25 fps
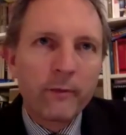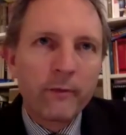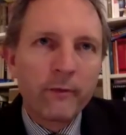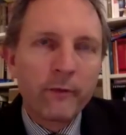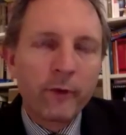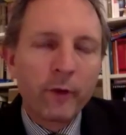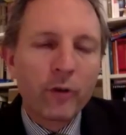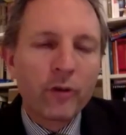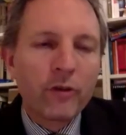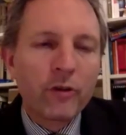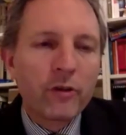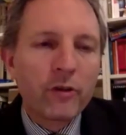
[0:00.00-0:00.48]

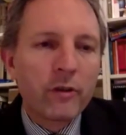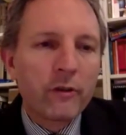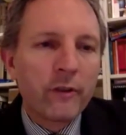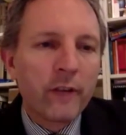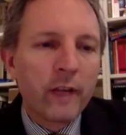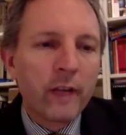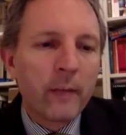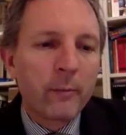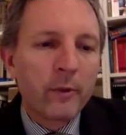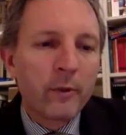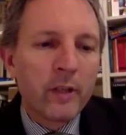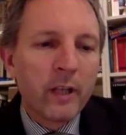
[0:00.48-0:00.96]
versions of
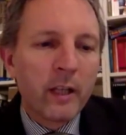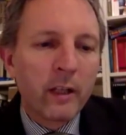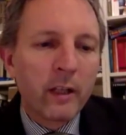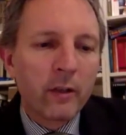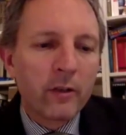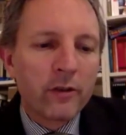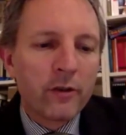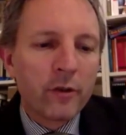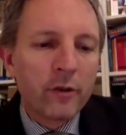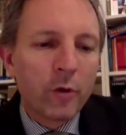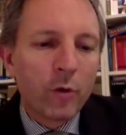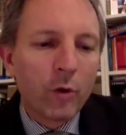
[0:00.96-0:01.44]
that particular
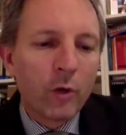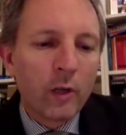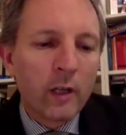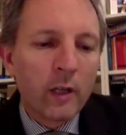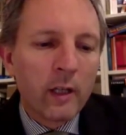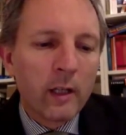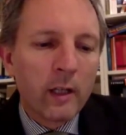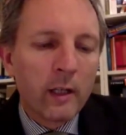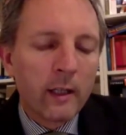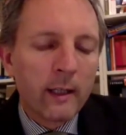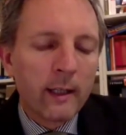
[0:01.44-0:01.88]
story.